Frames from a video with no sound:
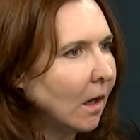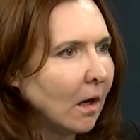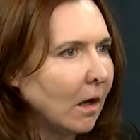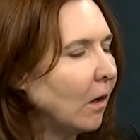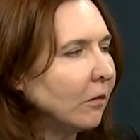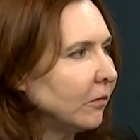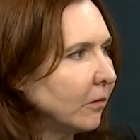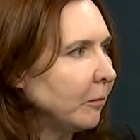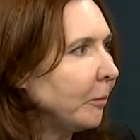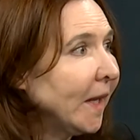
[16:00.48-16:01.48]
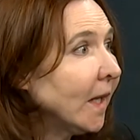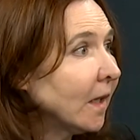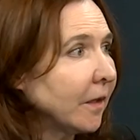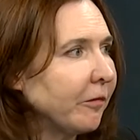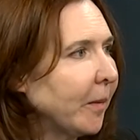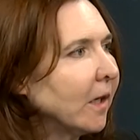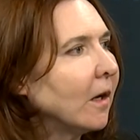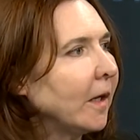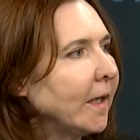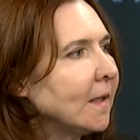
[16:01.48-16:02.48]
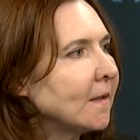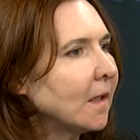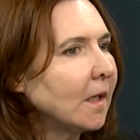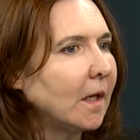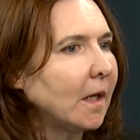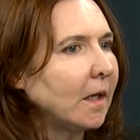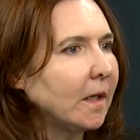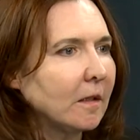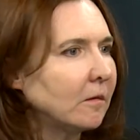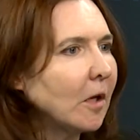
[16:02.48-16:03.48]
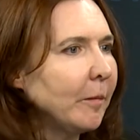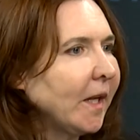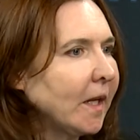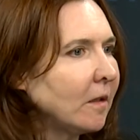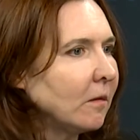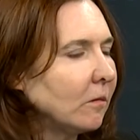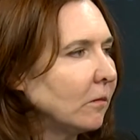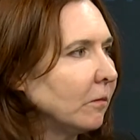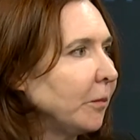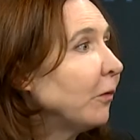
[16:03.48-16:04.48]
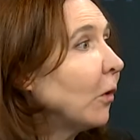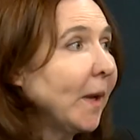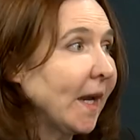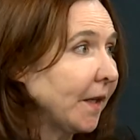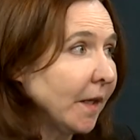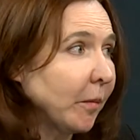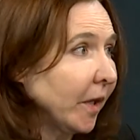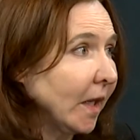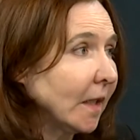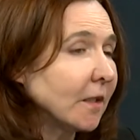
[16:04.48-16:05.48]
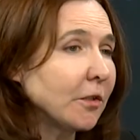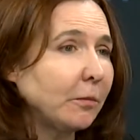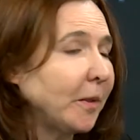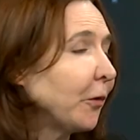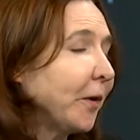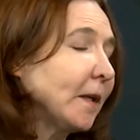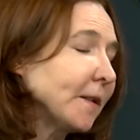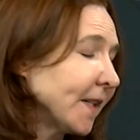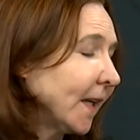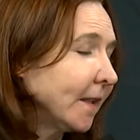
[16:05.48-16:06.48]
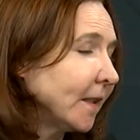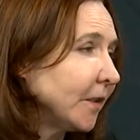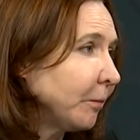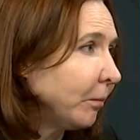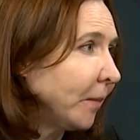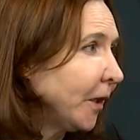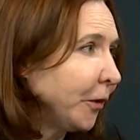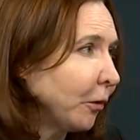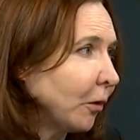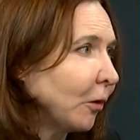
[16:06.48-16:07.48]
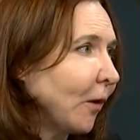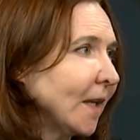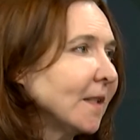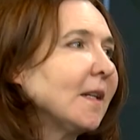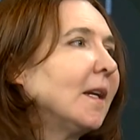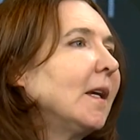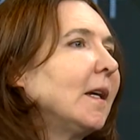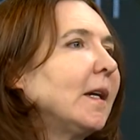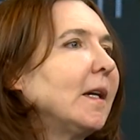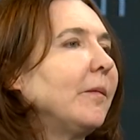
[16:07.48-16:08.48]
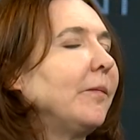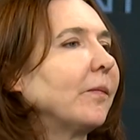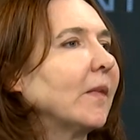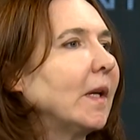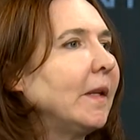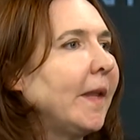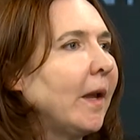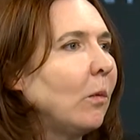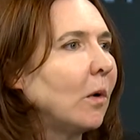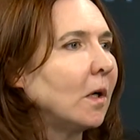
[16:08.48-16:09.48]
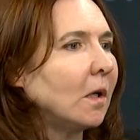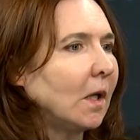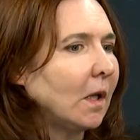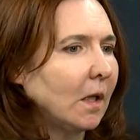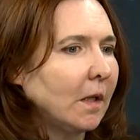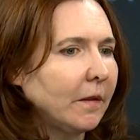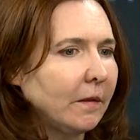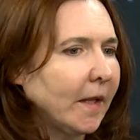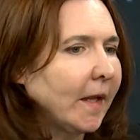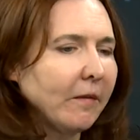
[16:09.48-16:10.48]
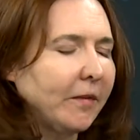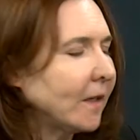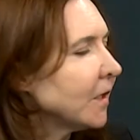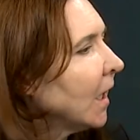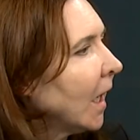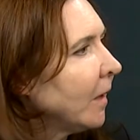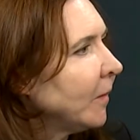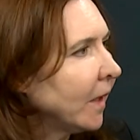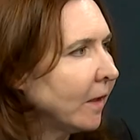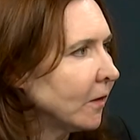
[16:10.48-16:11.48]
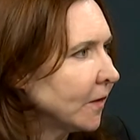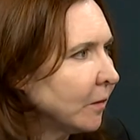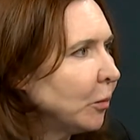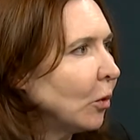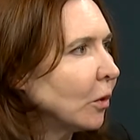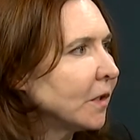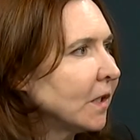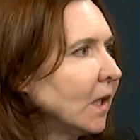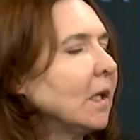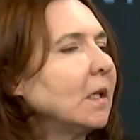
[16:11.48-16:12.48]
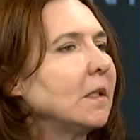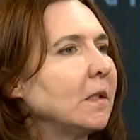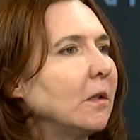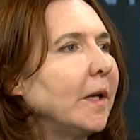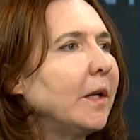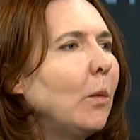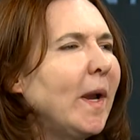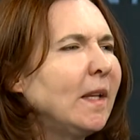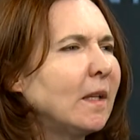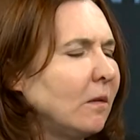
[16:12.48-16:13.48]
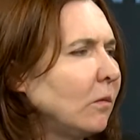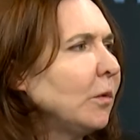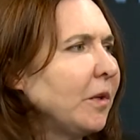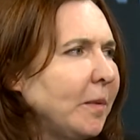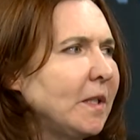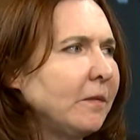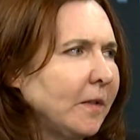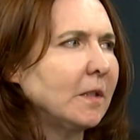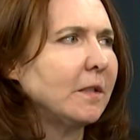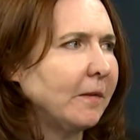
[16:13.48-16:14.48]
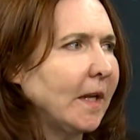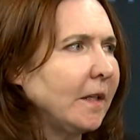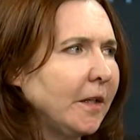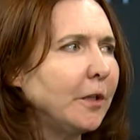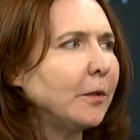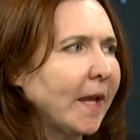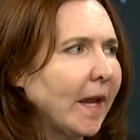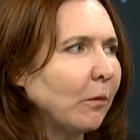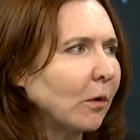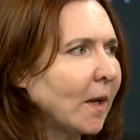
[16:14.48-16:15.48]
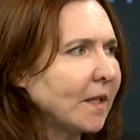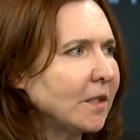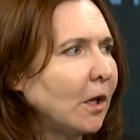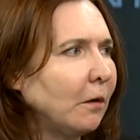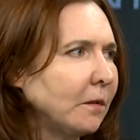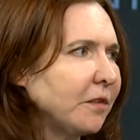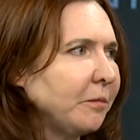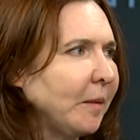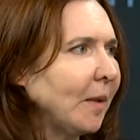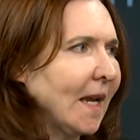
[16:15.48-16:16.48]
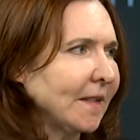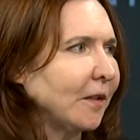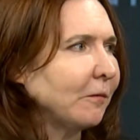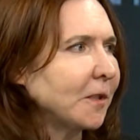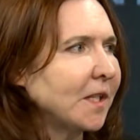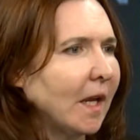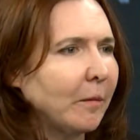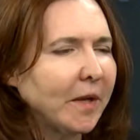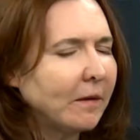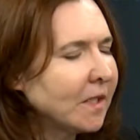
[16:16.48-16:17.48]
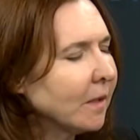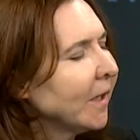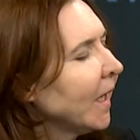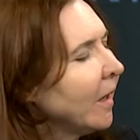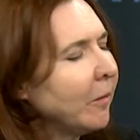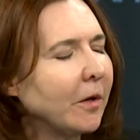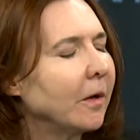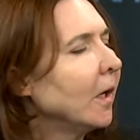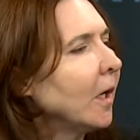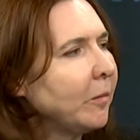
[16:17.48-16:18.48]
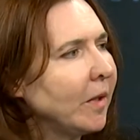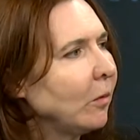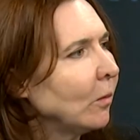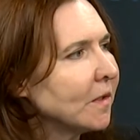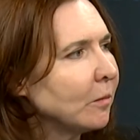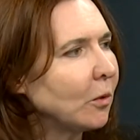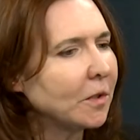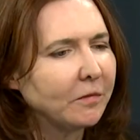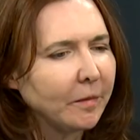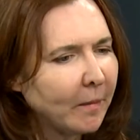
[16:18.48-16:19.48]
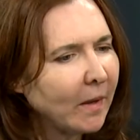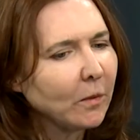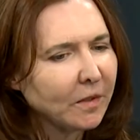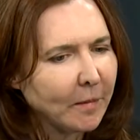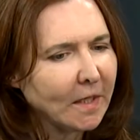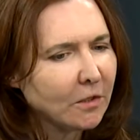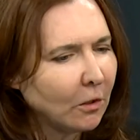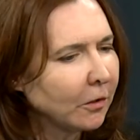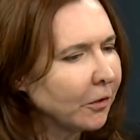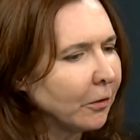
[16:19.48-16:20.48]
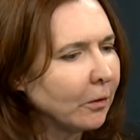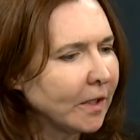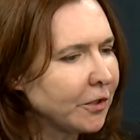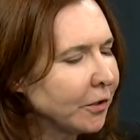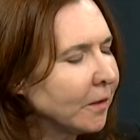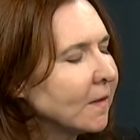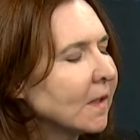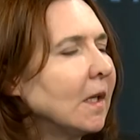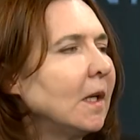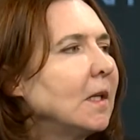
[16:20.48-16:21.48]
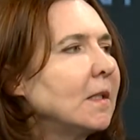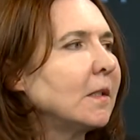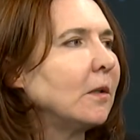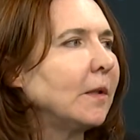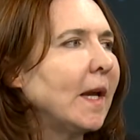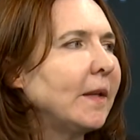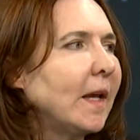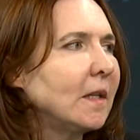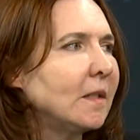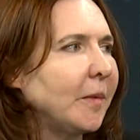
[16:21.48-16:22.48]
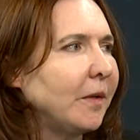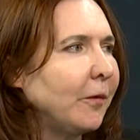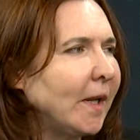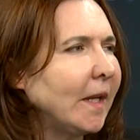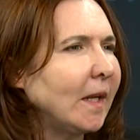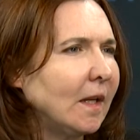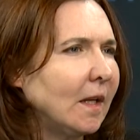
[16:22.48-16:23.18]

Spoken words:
of me and of my colleagues coming in before we had any money. It took me 3 years to get this €1 million grant. And they gave their time, they gave their support. So in a way that would have been difficult to find in the UK, we're quite intolerant of people asking for time. But every time I came here, people were supportive and met with me, talked through issues. So that has been really